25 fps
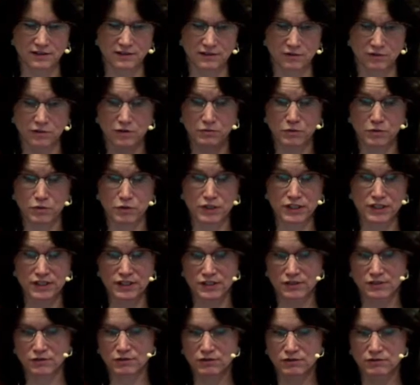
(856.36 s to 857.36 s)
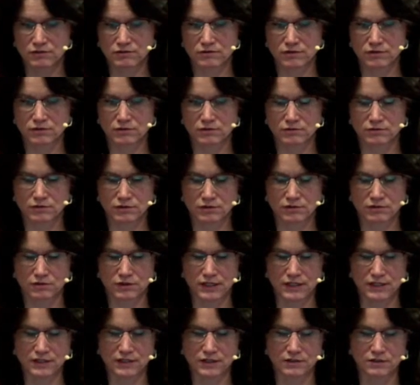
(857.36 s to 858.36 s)
communities or
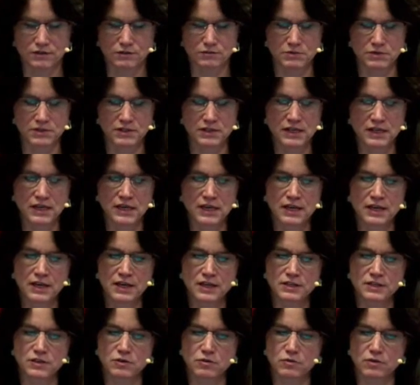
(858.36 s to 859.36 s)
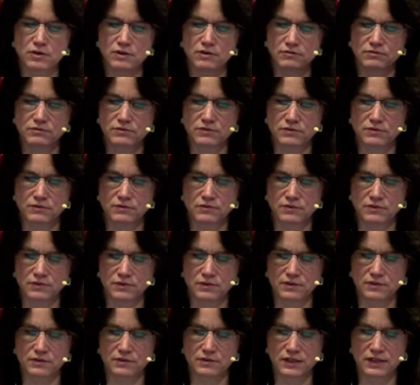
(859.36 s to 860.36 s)
ethnic groups. So
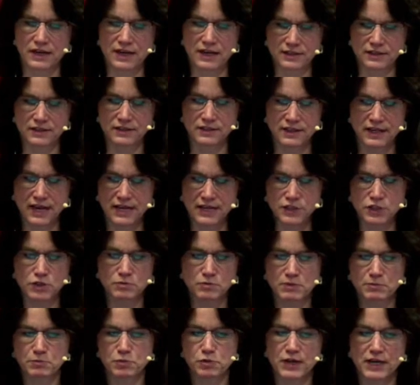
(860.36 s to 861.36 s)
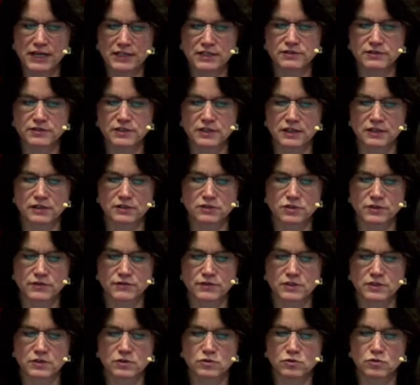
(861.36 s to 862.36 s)
it has to be proactive strategy of
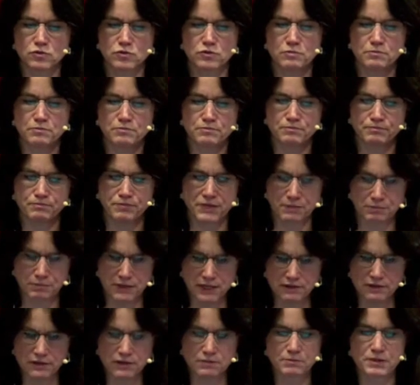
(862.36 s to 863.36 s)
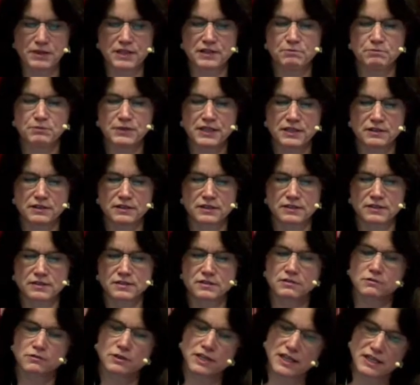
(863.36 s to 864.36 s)
the school, preparing parents,
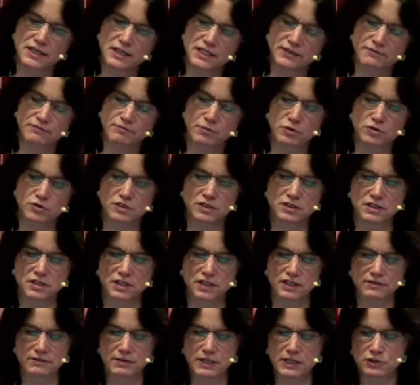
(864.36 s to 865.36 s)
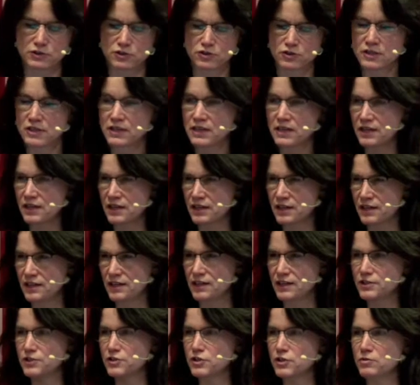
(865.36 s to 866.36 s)
creative, positive image.
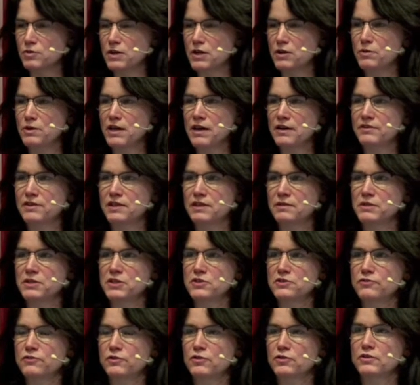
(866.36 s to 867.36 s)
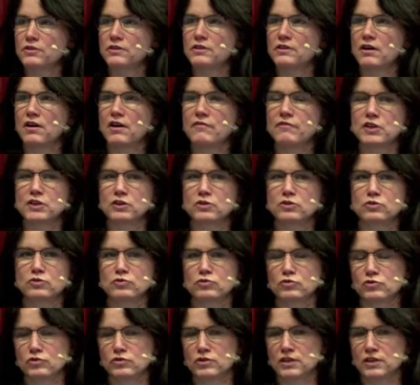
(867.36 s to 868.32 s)
In Estonia, we have the image for avatud,